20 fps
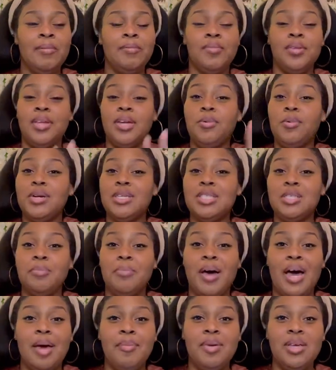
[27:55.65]
Then he wanted to
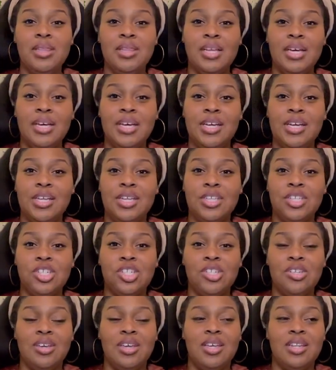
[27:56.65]
buy me
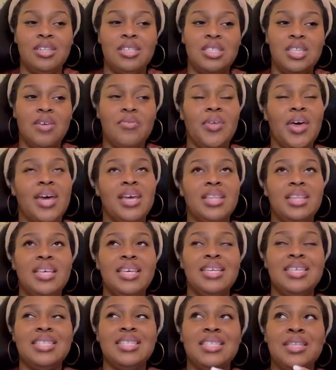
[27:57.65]
lunch and stuff like
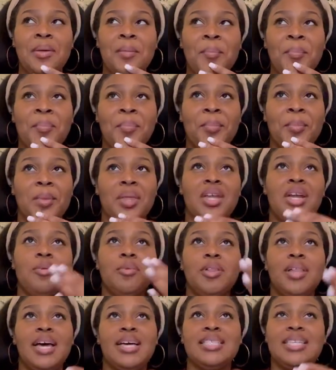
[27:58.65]
this. And I
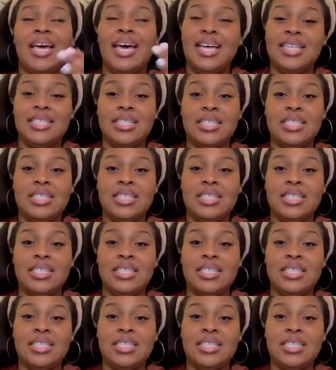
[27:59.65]
realized I had